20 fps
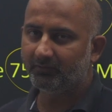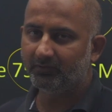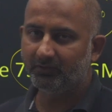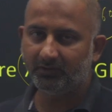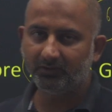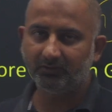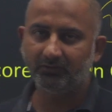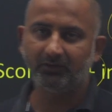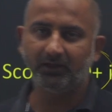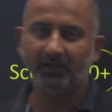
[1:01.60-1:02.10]
you
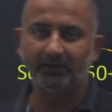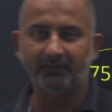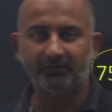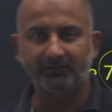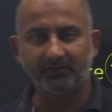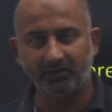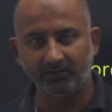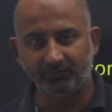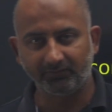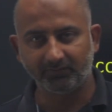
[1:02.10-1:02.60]
need to have this
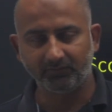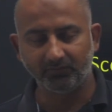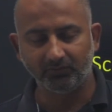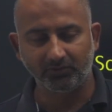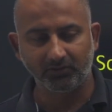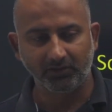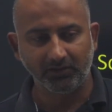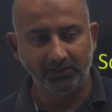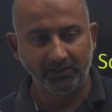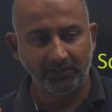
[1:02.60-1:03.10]
kind of score.
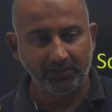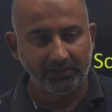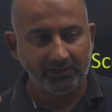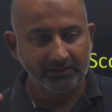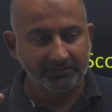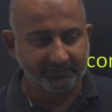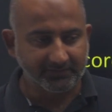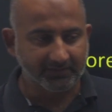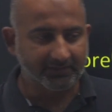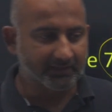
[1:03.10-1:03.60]

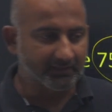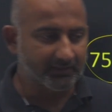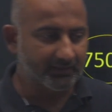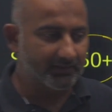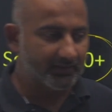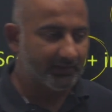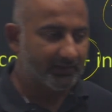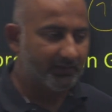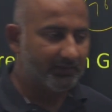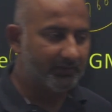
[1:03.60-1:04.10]

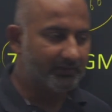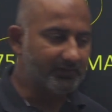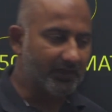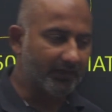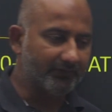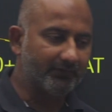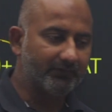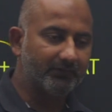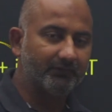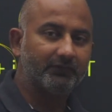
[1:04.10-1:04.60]
Second, your
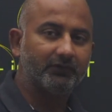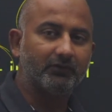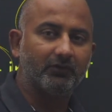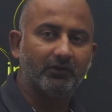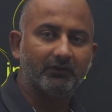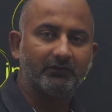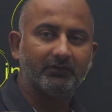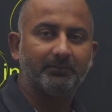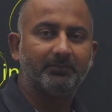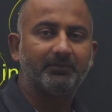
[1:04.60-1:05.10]
chances of
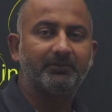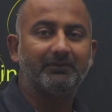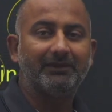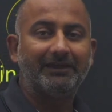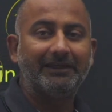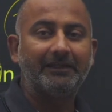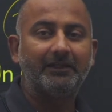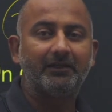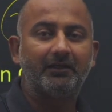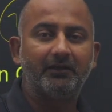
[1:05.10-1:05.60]
scholarships
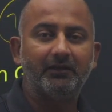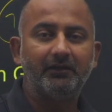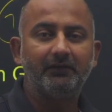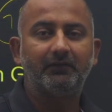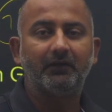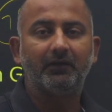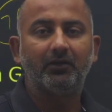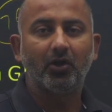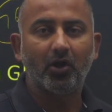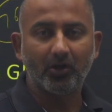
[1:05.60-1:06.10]

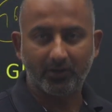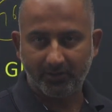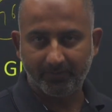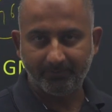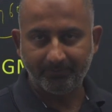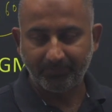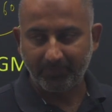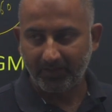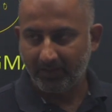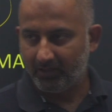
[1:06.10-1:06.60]
increase a lot.
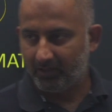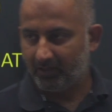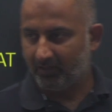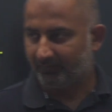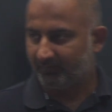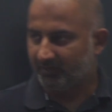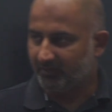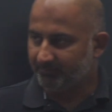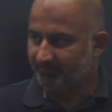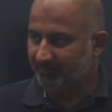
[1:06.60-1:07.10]

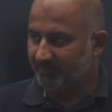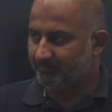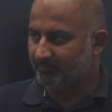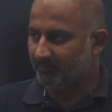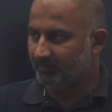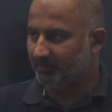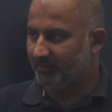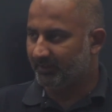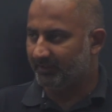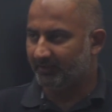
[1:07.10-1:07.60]
I've seen
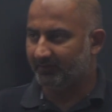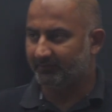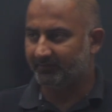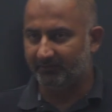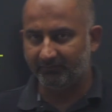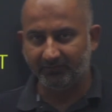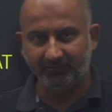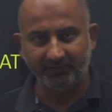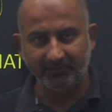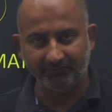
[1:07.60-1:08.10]
people getting a
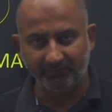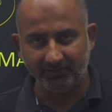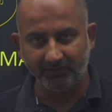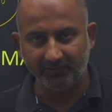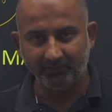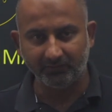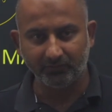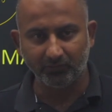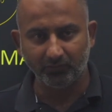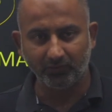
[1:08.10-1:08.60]

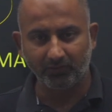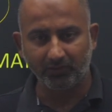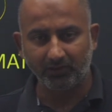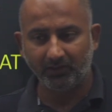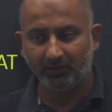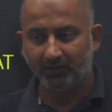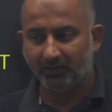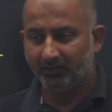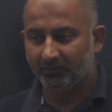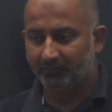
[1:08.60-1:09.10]
770 score.
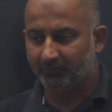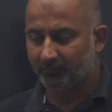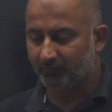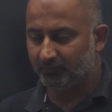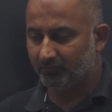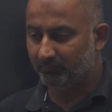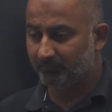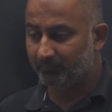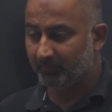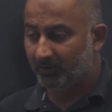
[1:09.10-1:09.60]

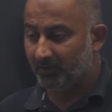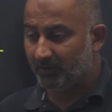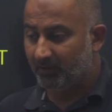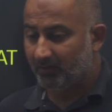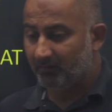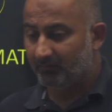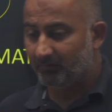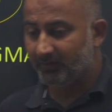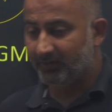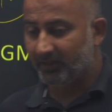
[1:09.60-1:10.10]
So
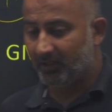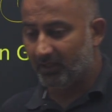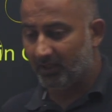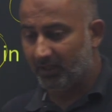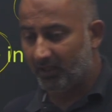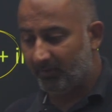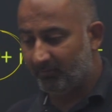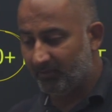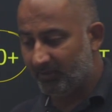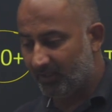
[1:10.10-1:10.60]

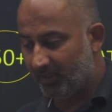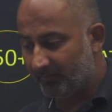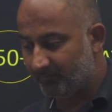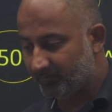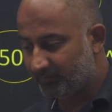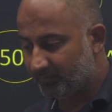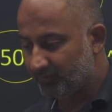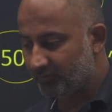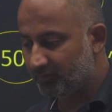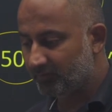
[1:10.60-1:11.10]
I'm
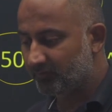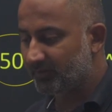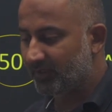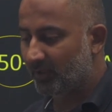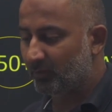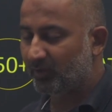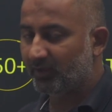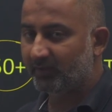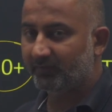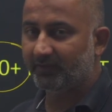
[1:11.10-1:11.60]
sure
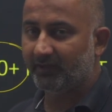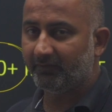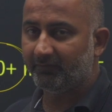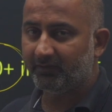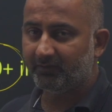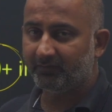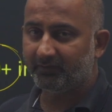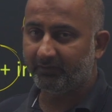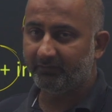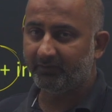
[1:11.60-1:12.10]
without a
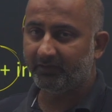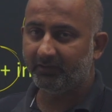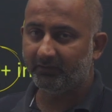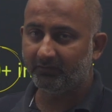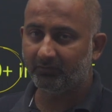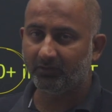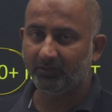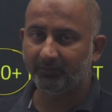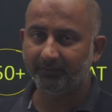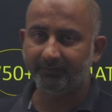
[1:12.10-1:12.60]
770
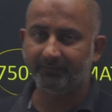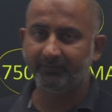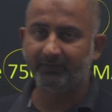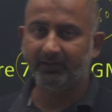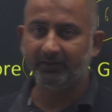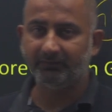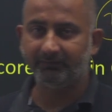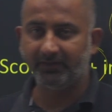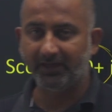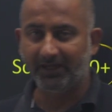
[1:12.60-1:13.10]
score, if
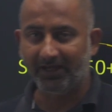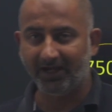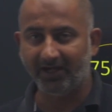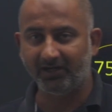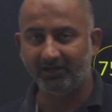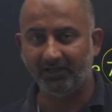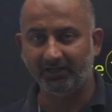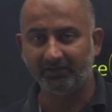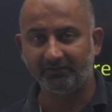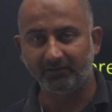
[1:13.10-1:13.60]
they
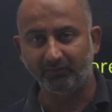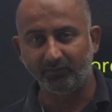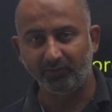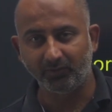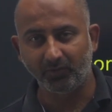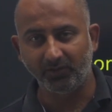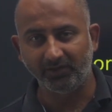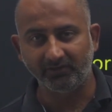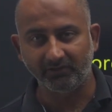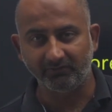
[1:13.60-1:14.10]
had like
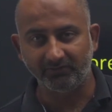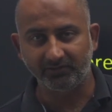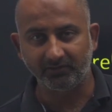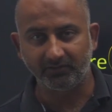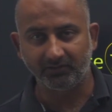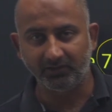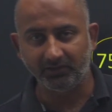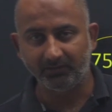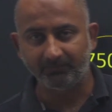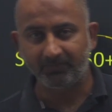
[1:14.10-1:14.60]
720,
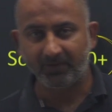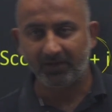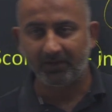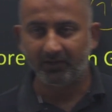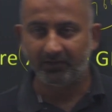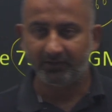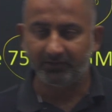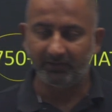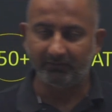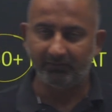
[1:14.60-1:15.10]
730,
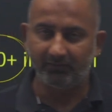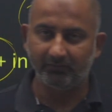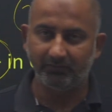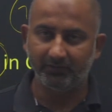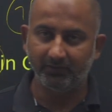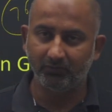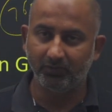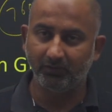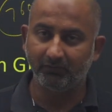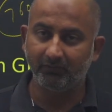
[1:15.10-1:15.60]

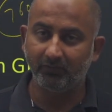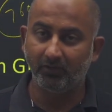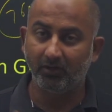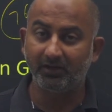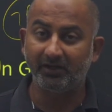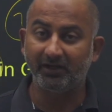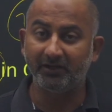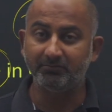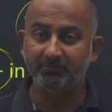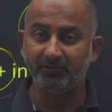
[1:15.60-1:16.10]
they would have
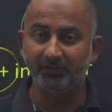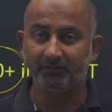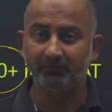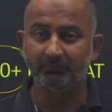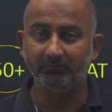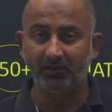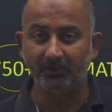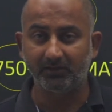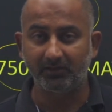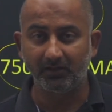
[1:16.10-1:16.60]
got
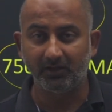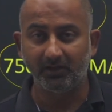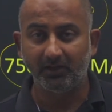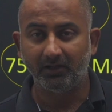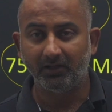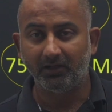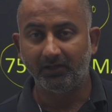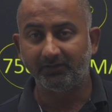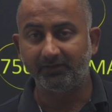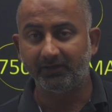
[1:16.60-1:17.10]
admission, but
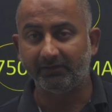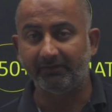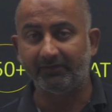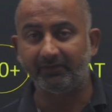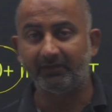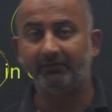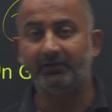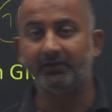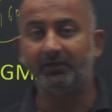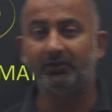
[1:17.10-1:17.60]
a
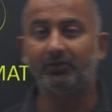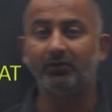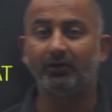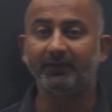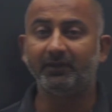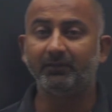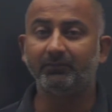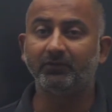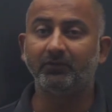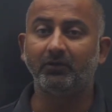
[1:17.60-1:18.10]
770
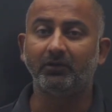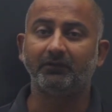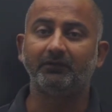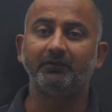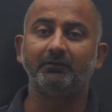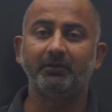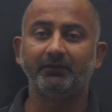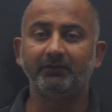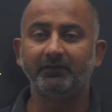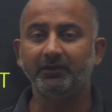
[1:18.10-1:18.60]
got them
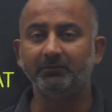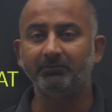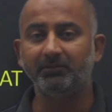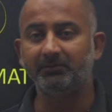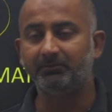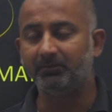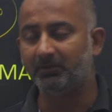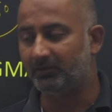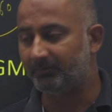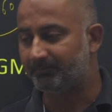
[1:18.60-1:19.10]
scholarship. I've seen
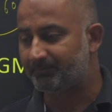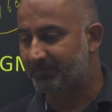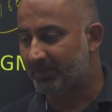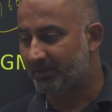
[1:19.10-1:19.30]
people,